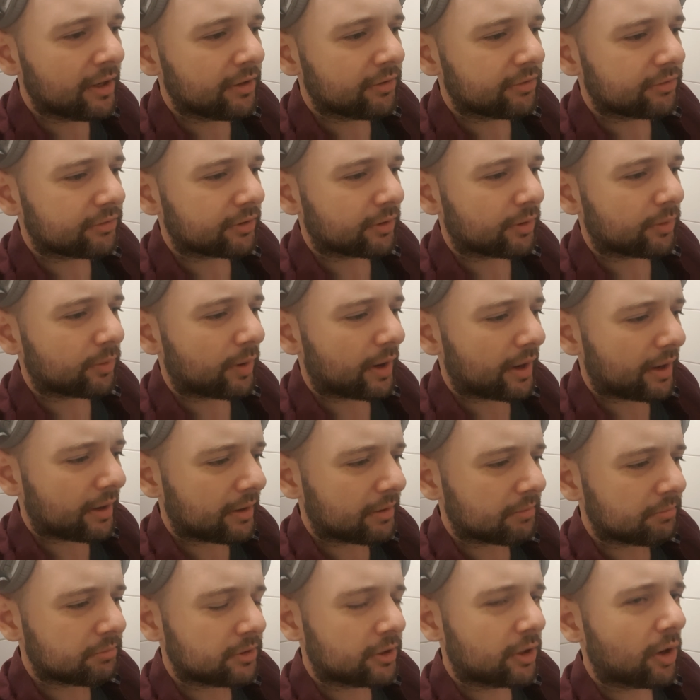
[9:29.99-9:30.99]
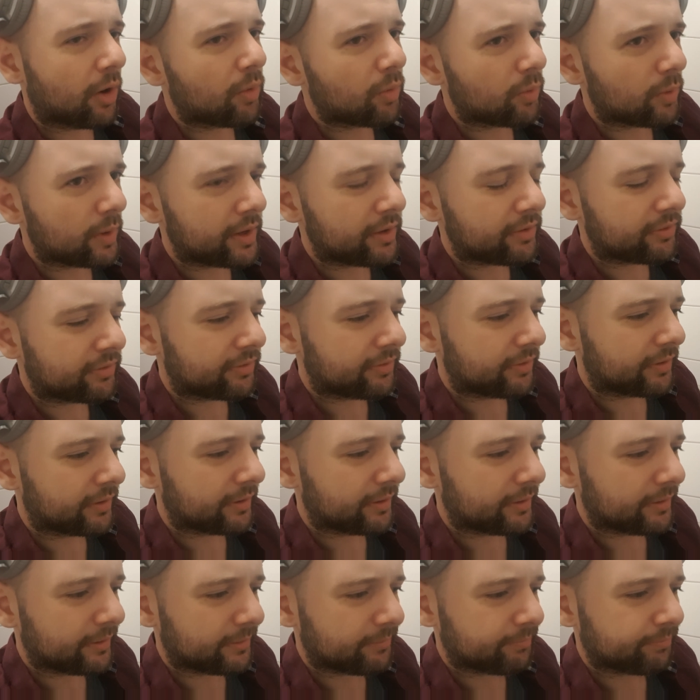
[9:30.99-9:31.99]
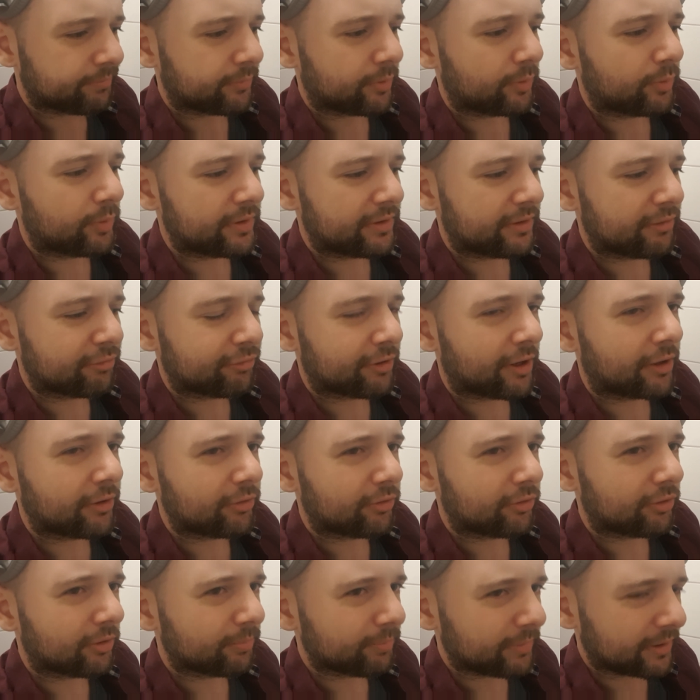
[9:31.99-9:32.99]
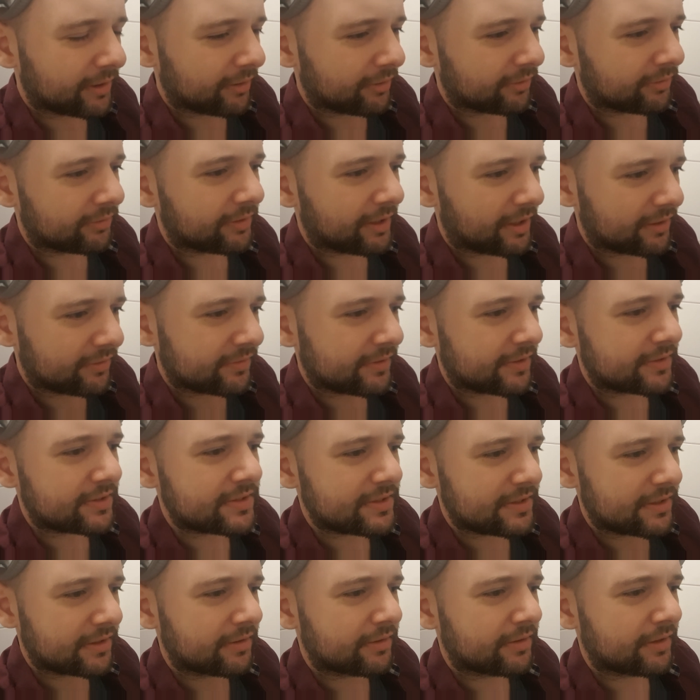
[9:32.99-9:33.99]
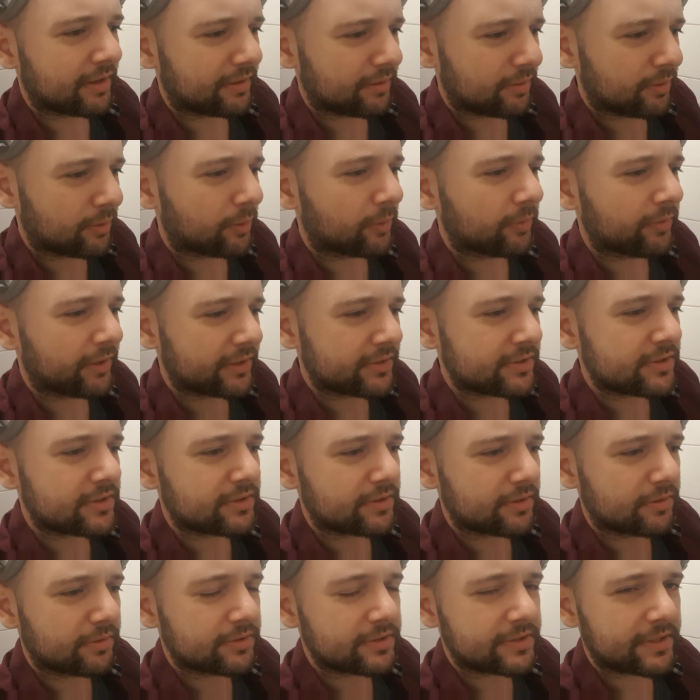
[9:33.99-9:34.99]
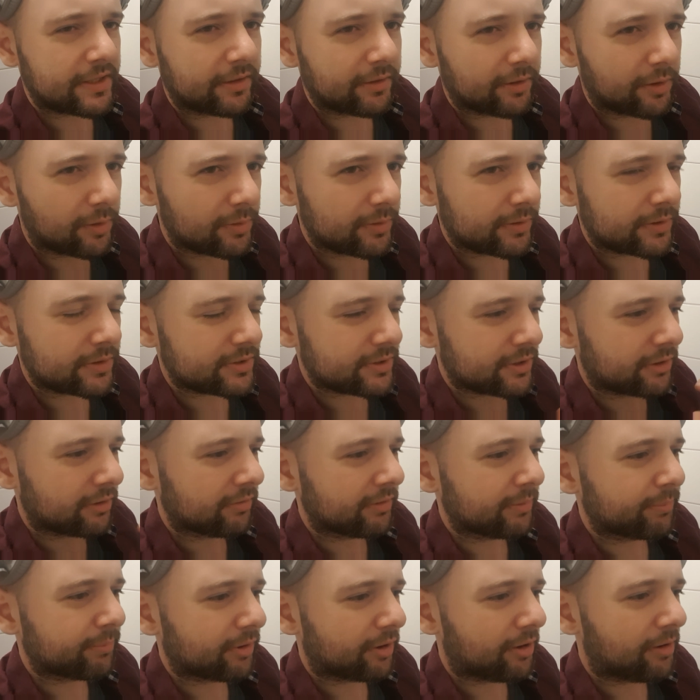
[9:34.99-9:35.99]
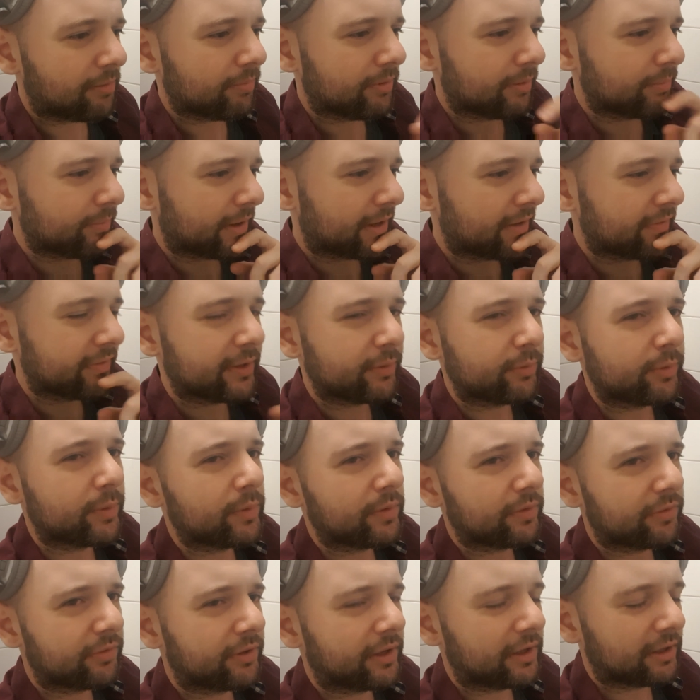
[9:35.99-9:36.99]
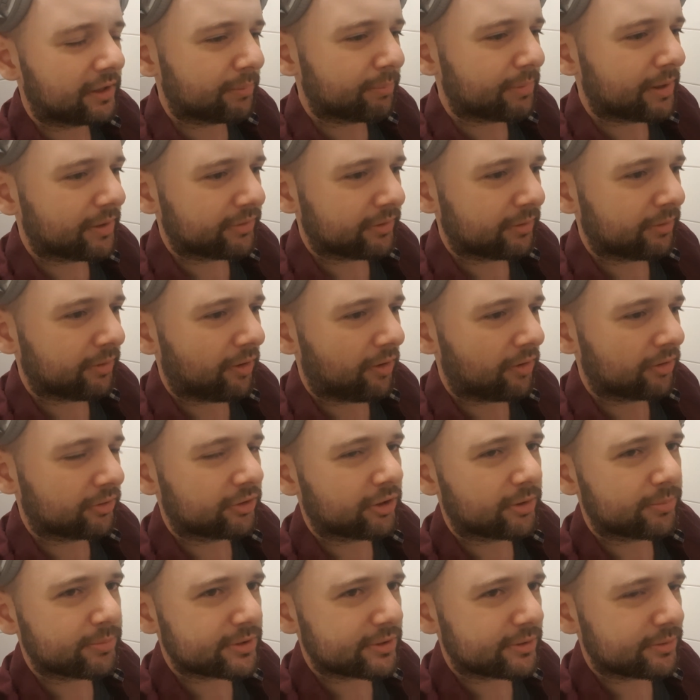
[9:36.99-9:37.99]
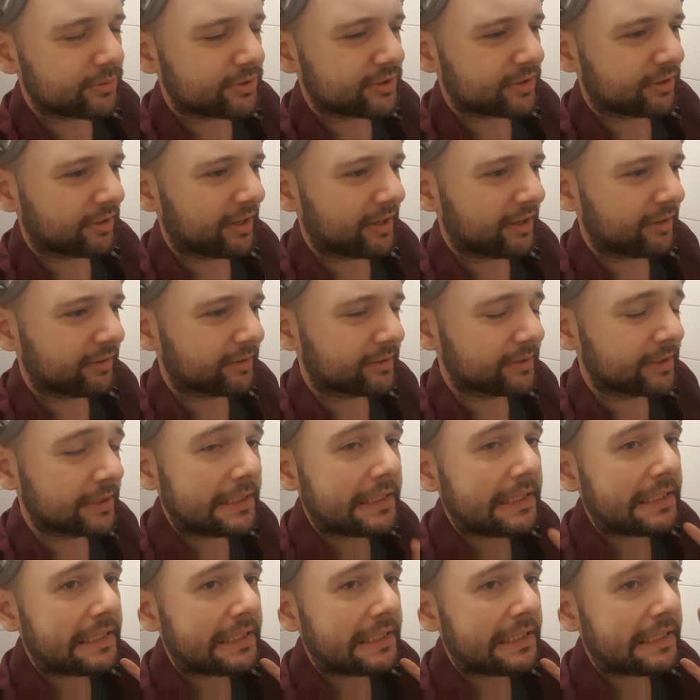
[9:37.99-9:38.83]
So uh, go with the with the function, because that's, that's the, you know, that's it's still going to solve the problem. And then we will think about the long-term solution later.